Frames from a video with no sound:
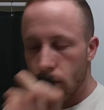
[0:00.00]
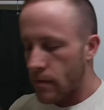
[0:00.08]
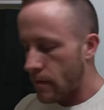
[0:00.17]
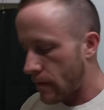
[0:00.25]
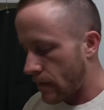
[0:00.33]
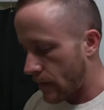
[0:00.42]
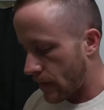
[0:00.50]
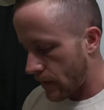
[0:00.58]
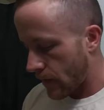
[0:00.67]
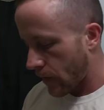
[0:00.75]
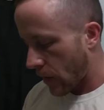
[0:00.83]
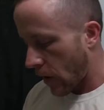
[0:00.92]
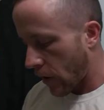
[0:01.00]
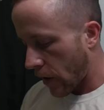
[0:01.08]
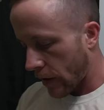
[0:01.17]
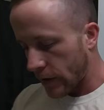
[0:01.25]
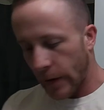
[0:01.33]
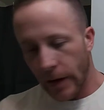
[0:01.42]
Hmm.
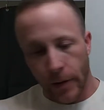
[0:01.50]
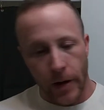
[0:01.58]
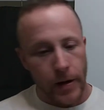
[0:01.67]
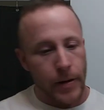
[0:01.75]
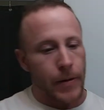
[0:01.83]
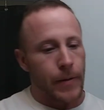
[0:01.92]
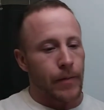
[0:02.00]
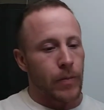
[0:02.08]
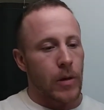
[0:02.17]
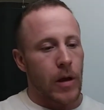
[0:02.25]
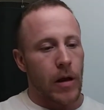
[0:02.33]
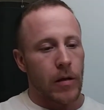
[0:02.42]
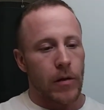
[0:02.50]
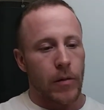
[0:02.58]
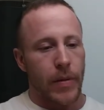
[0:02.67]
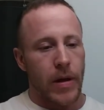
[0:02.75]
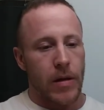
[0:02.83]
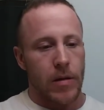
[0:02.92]
Okay, so anyway, get a little
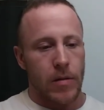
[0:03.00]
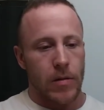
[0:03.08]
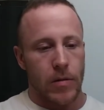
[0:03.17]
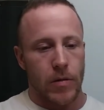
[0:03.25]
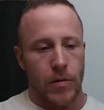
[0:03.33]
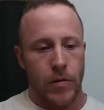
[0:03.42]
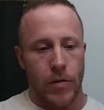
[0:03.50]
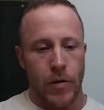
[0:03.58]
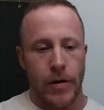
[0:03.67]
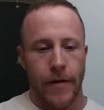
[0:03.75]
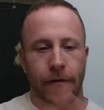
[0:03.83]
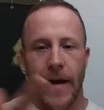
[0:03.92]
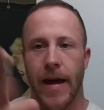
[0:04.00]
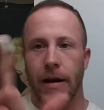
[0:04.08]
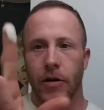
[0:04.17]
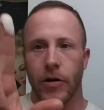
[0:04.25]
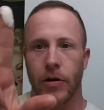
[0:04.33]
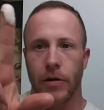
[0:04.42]
bit on the
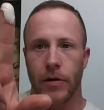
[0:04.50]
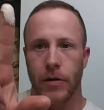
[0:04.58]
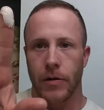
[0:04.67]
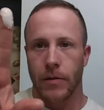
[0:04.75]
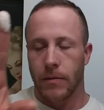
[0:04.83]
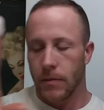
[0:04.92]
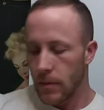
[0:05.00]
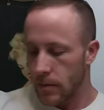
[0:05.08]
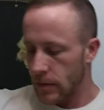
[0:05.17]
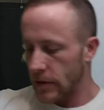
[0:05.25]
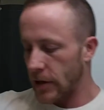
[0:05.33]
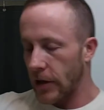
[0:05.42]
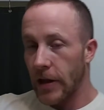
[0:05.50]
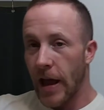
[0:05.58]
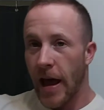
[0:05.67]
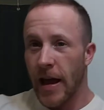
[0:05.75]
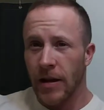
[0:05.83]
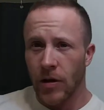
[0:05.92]
thanger, just like
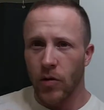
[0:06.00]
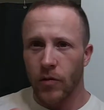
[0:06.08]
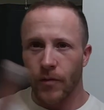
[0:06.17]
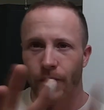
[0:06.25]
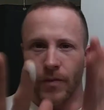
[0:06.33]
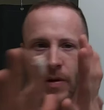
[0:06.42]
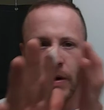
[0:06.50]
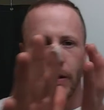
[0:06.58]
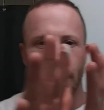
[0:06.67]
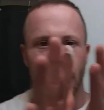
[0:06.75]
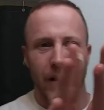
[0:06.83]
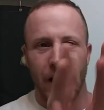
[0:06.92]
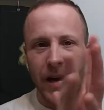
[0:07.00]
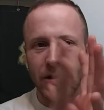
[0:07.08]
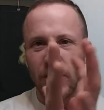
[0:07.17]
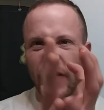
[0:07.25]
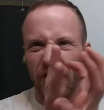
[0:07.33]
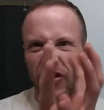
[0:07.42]
that. And don't, like guys
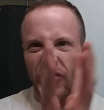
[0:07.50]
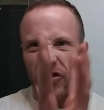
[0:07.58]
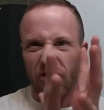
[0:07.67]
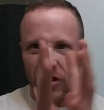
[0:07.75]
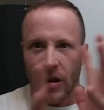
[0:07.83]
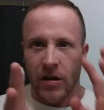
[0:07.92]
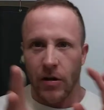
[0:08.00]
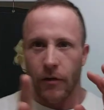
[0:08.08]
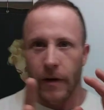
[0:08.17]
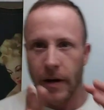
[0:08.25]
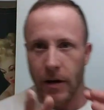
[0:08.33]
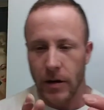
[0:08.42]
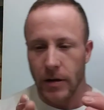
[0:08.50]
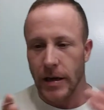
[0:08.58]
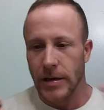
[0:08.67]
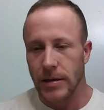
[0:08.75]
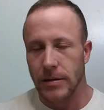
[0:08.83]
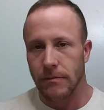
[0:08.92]
are like in their finger,
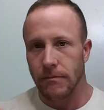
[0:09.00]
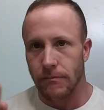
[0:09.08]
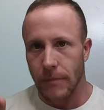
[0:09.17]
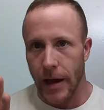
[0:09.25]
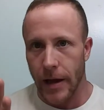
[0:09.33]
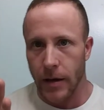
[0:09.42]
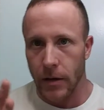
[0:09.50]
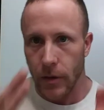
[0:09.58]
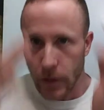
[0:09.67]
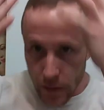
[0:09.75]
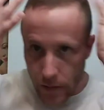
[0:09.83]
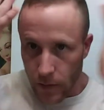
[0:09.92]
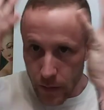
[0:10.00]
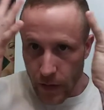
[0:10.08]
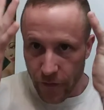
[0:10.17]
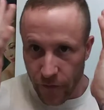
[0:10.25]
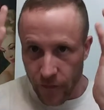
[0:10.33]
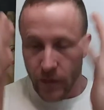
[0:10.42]
that's not how you do it. You don't
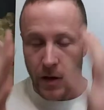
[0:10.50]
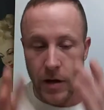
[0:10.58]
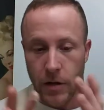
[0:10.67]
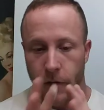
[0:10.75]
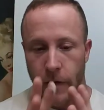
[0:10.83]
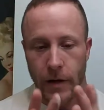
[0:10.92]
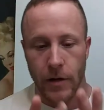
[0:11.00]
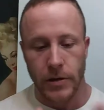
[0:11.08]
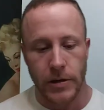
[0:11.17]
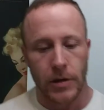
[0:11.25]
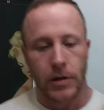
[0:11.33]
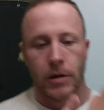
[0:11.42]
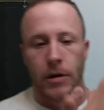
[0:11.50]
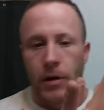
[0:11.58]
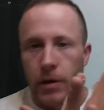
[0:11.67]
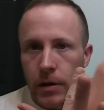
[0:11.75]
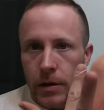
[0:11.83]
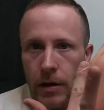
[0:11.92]
want to in your fingers
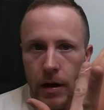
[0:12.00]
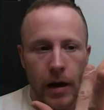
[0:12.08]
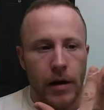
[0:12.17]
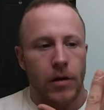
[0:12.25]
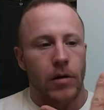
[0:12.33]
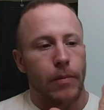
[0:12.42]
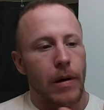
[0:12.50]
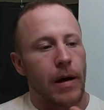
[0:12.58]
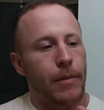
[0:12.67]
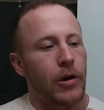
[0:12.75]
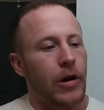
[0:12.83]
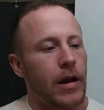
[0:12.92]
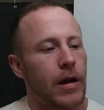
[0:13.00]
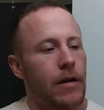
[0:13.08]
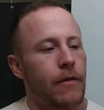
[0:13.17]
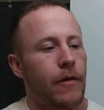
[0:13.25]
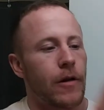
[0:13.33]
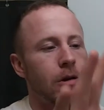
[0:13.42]
get it on the palm of your
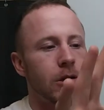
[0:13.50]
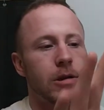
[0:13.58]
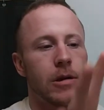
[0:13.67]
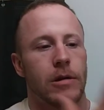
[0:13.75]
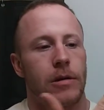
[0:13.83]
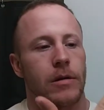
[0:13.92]
hand first